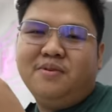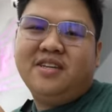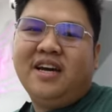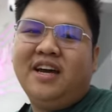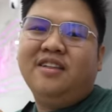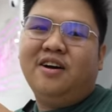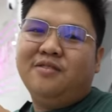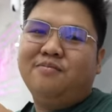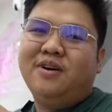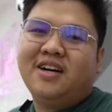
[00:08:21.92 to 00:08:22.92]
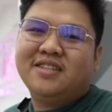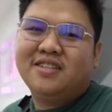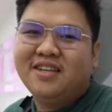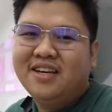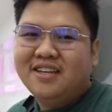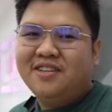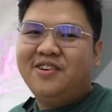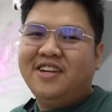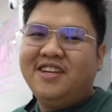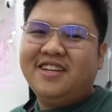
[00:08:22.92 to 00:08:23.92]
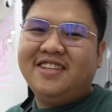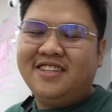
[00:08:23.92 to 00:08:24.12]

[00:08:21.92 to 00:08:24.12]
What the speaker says: beside Unbox Green Hills.